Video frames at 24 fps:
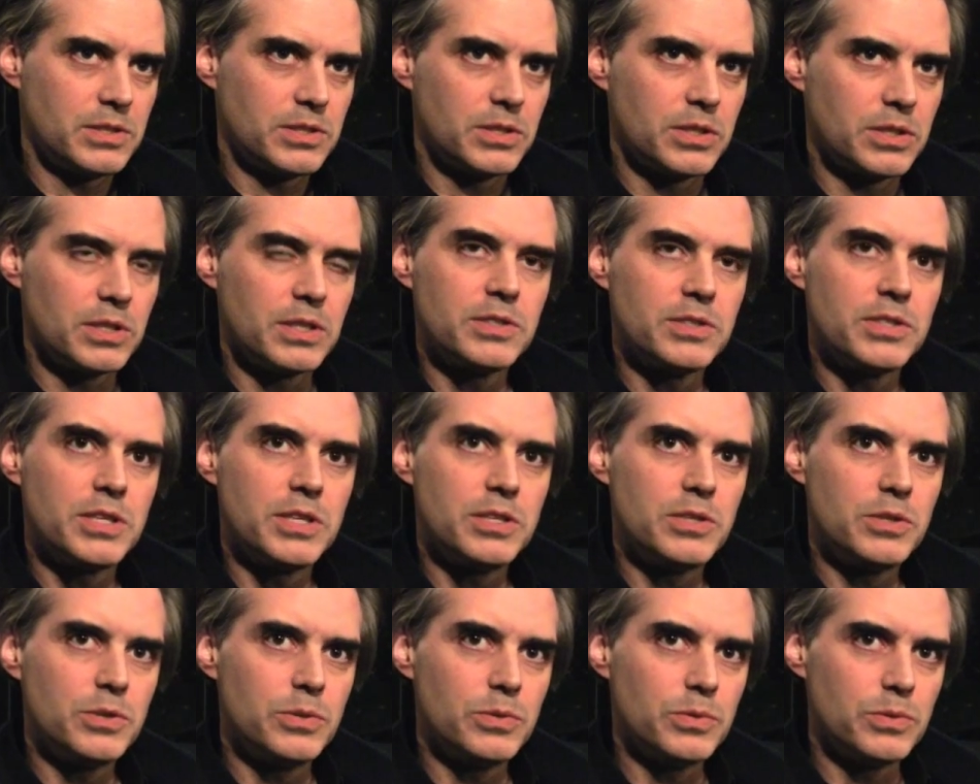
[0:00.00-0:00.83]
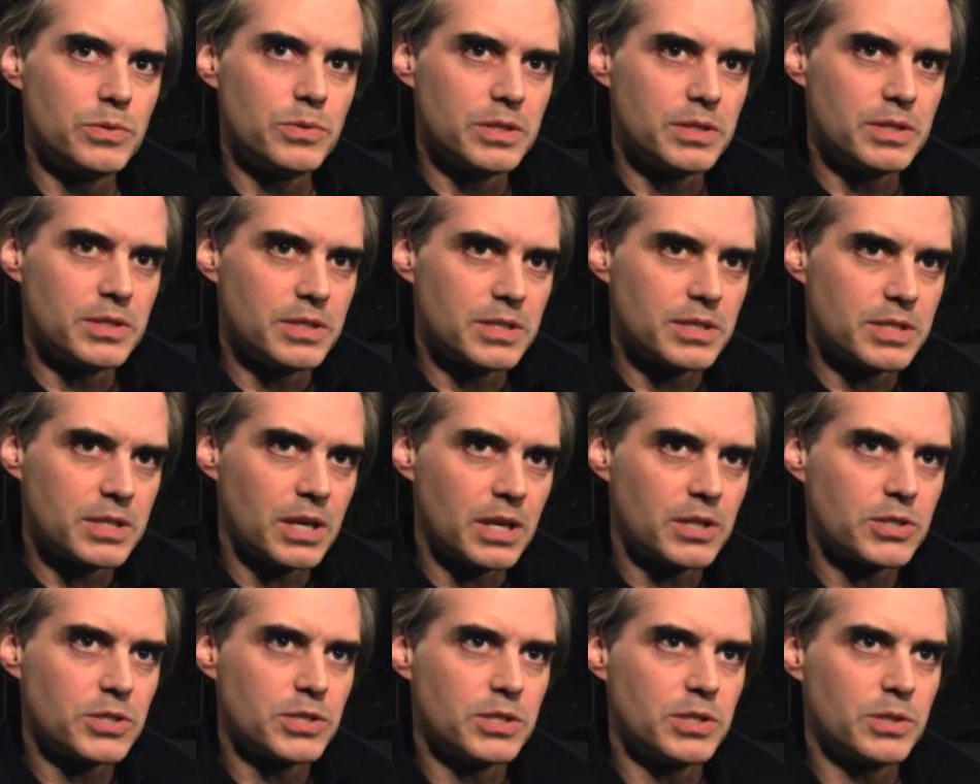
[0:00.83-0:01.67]
to continue the
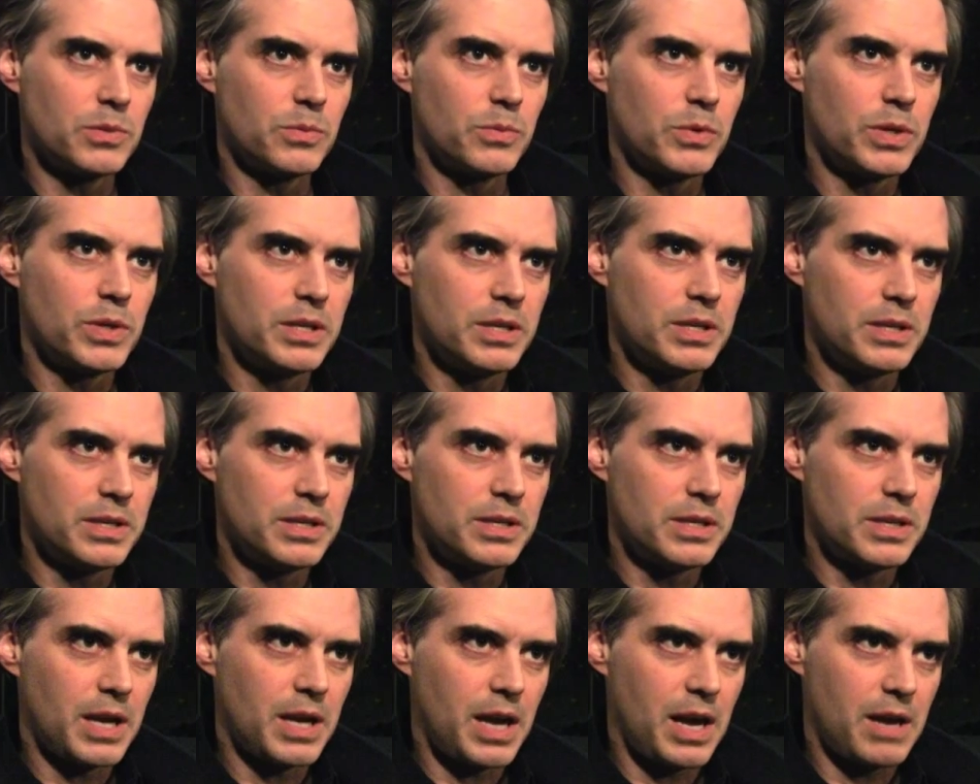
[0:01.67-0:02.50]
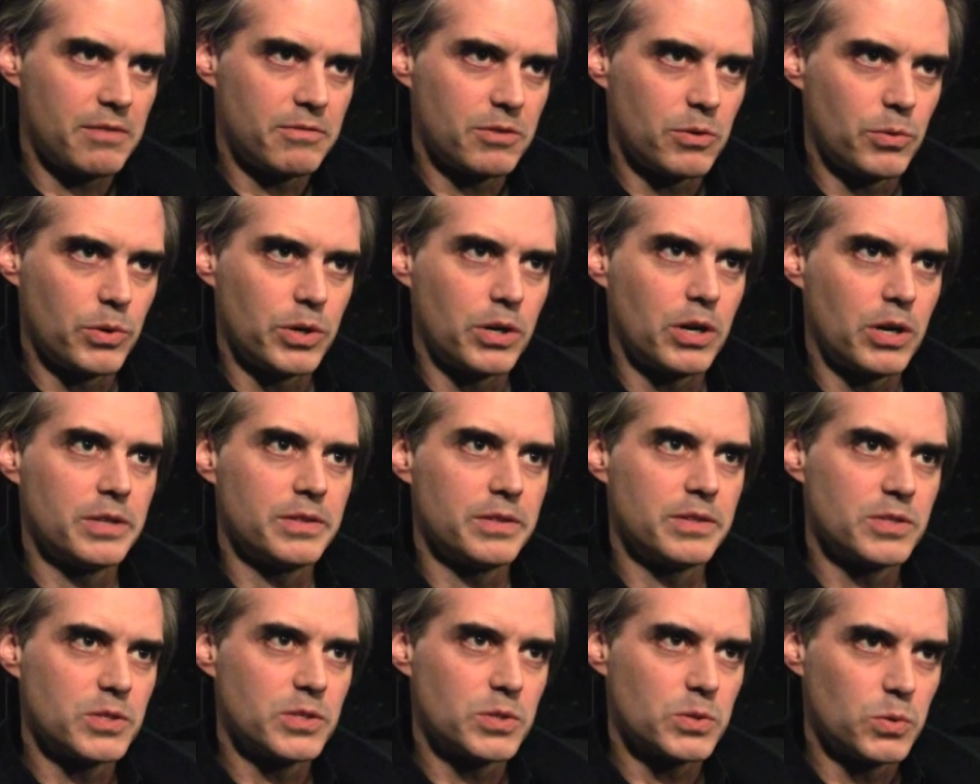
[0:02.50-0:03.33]
discussion that we have going on
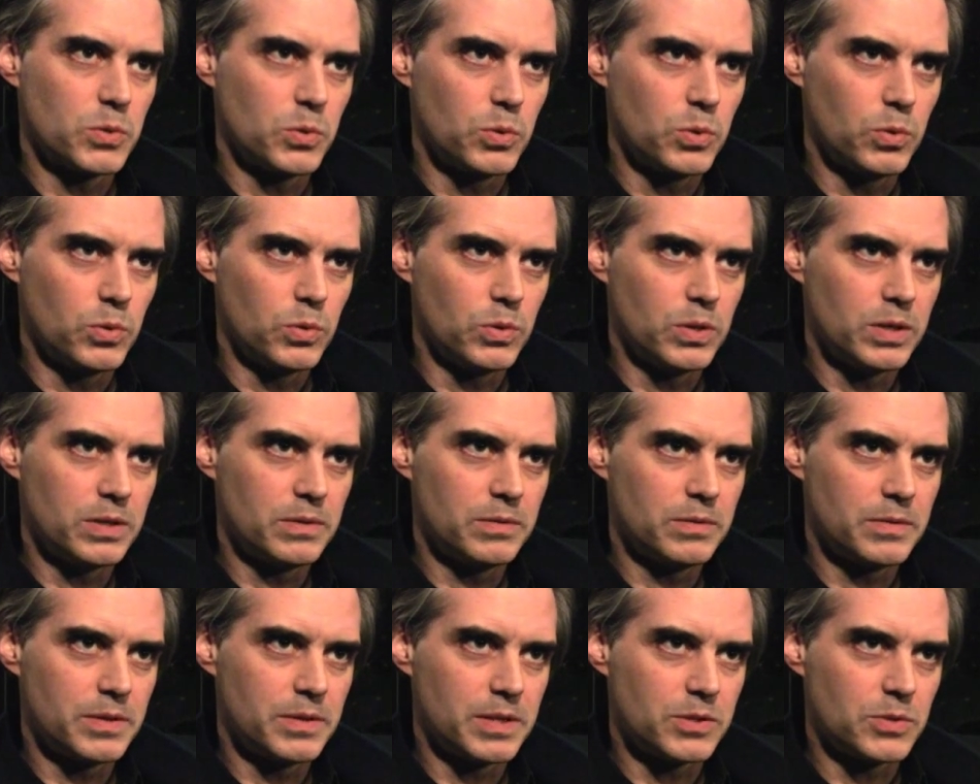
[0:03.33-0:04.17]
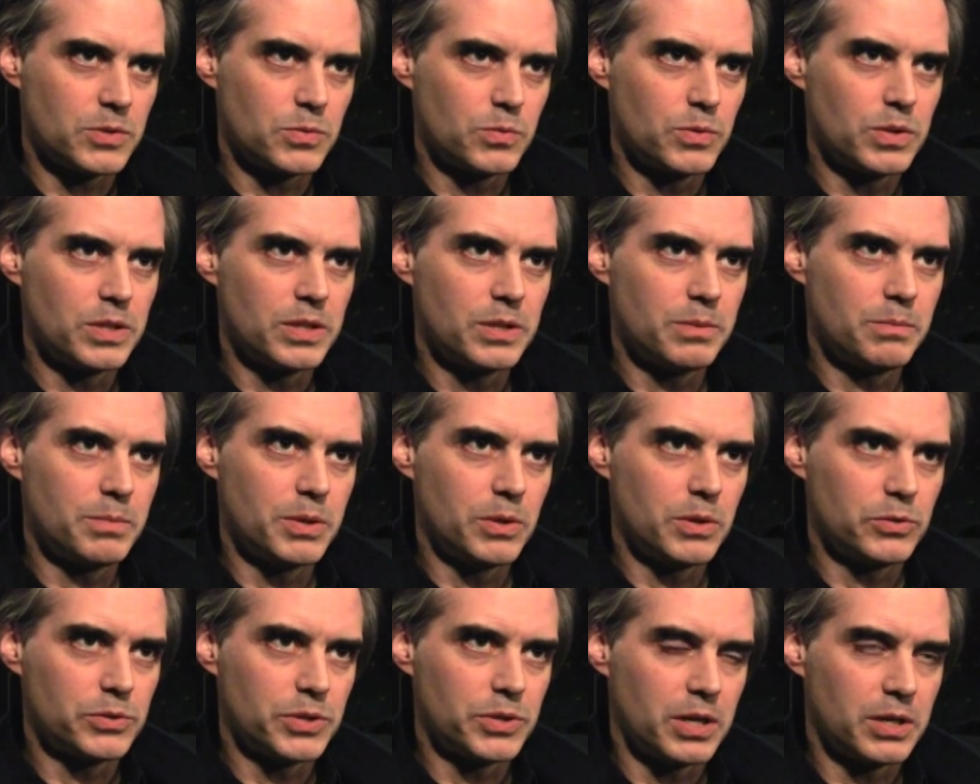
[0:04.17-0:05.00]
in this school that's really
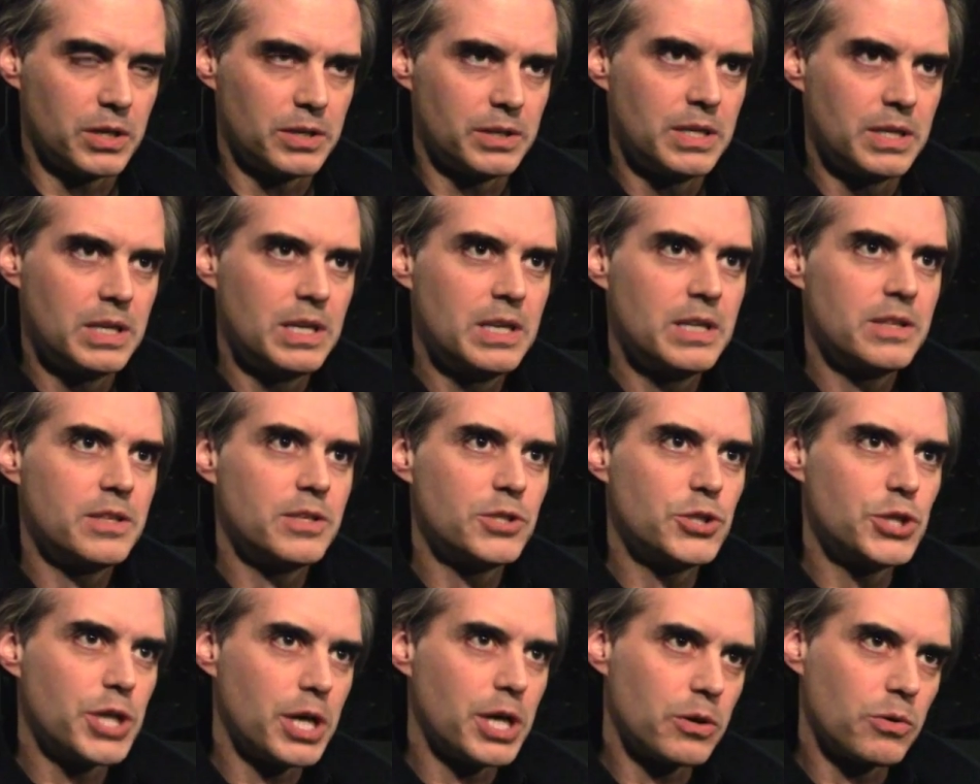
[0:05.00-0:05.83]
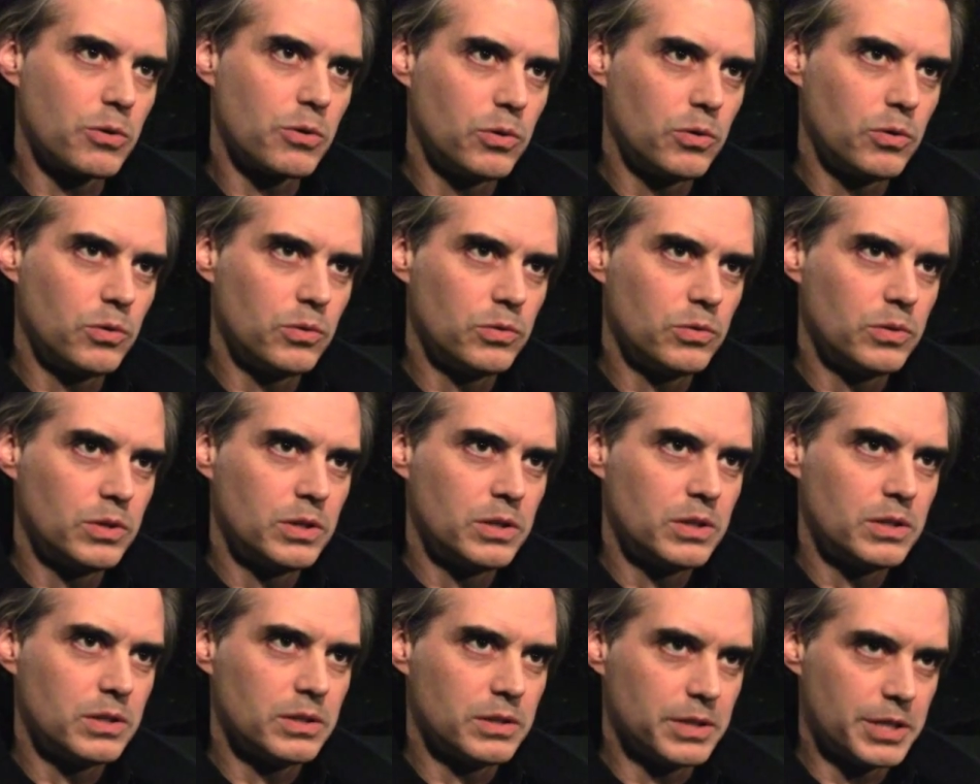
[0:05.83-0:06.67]
built on the general
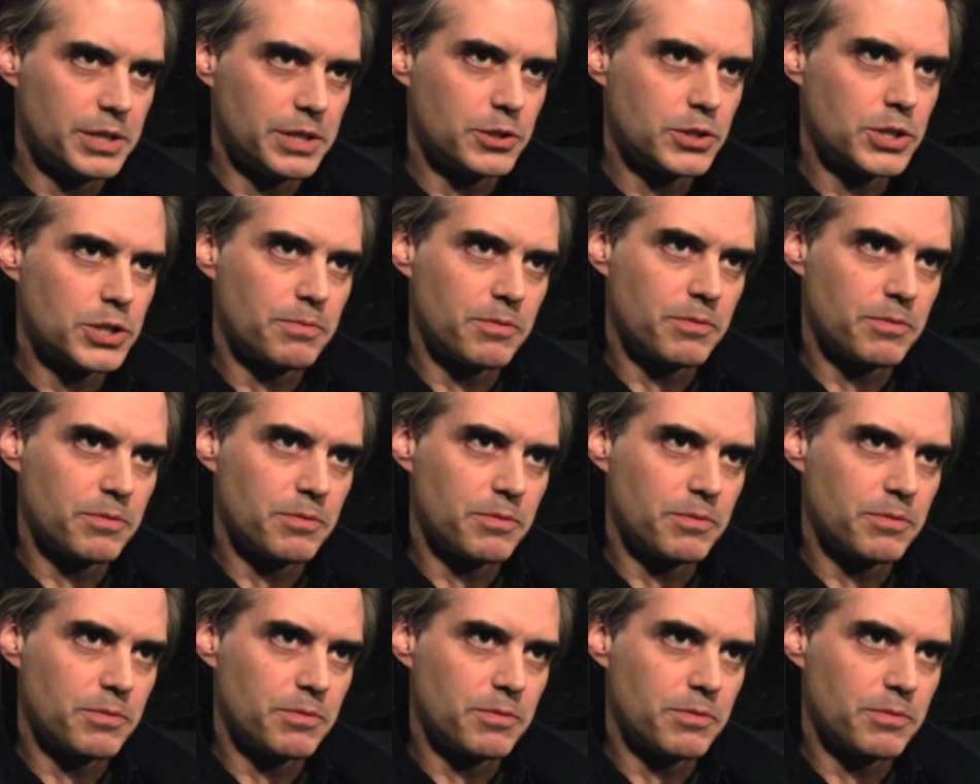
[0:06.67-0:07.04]
leadership